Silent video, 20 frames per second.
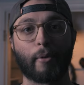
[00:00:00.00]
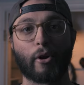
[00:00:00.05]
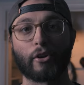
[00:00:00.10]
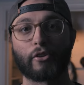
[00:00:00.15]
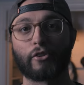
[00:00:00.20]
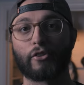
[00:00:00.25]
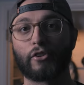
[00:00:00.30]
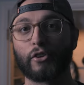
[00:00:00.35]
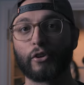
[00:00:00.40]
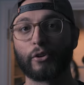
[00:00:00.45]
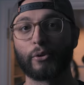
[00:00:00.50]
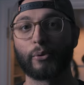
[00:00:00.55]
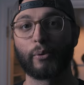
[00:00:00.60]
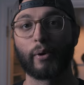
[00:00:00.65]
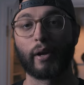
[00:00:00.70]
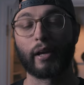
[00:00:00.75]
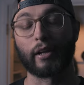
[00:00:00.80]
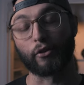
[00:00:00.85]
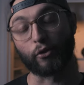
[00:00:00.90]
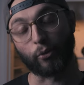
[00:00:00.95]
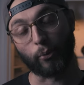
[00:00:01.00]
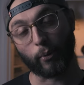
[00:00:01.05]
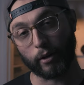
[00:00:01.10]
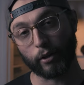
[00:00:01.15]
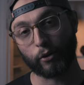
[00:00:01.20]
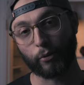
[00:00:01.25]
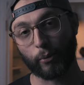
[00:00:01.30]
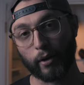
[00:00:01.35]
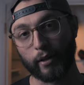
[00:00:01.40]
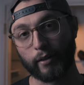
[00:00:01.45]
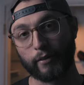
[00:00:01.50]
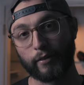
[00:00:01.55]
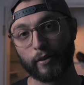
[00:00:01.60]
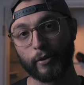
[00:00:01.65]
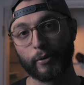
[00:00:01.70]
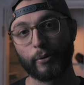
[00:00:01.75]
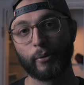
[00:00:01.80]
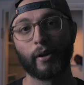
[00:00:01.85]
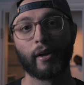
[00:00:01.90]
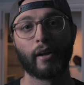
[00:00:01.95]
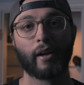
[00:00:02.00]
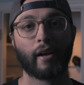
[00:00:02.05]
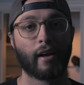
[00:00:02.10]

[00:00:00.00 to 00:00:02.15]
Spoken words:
Mark II in 2022.